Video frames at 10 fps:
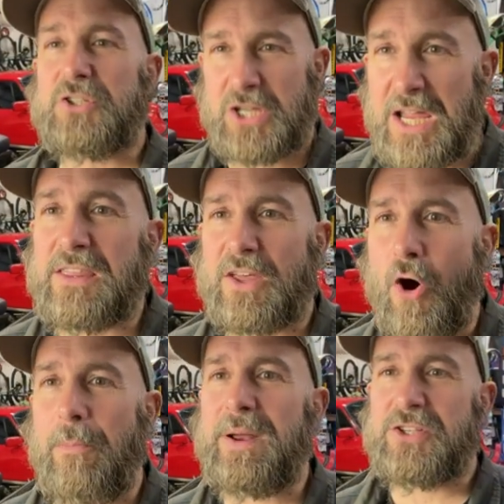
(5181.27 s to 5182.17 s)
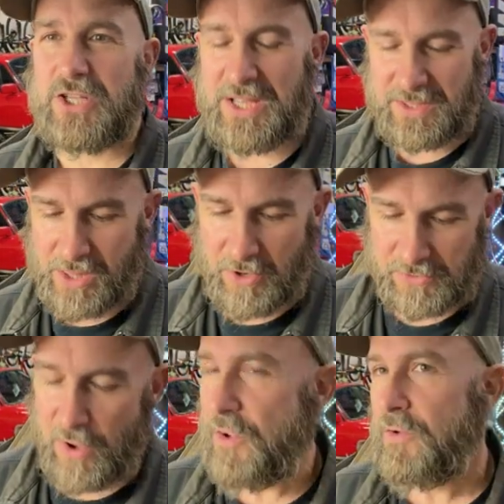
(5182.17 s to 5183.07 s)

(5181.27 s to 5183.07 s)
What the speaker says: sheath open, sheath closed.